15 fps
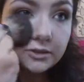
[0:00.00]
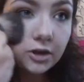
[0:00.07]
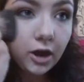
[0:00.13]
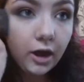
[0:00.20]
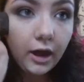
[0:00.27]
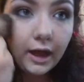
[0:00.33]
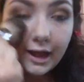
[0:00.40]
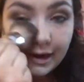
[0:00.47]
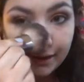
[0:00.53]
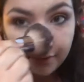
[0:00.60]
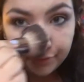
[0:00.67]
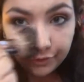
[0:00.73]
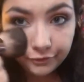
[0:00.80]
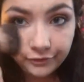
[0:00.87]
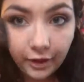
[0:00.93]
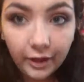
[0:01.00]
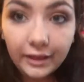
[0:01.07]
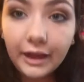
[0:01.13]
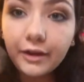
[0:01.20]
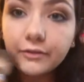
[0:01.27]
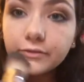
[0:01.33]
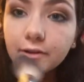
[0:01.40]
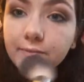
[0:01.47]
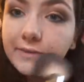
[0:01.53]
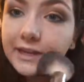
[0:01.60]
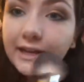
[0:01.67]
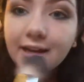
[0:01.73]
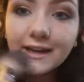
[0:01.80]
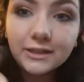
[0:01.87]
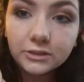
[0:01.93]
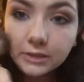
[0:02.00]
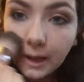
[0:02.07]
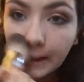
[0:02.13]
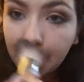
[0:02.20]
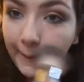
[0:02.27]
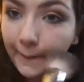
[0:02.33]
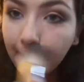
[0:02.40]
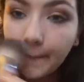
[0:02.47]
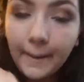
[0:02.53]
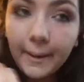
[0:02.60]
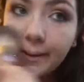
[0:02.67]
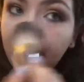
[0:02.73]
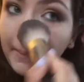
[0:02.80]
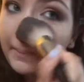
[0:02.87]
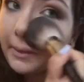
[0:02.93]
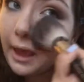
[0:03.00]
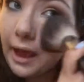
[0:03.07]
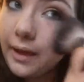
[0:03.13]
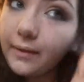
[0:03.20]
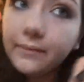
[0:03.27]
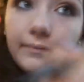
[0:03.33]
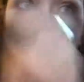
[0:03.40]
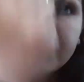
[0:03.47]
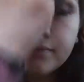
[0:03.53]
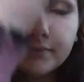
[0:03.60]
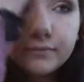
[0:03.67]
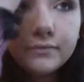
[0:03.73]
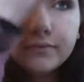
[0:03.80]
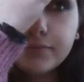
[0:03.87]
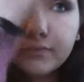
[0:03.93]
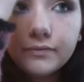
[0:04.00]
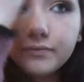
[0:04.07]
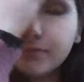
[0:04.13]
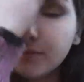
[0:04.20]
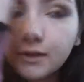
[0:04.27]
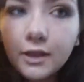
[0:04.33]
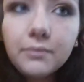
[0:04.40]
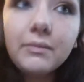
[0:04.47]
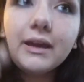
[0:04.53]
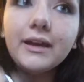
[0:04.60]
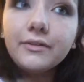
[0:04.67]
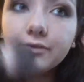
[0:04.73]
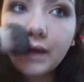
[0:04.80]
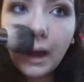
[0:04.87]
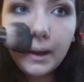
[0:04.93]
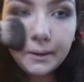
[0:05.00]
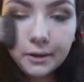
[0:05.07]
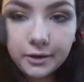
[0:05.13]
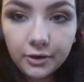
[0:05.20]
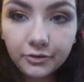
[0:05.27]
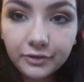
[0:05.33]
caught any of the fallout from the eyeshadow that may have gotten on our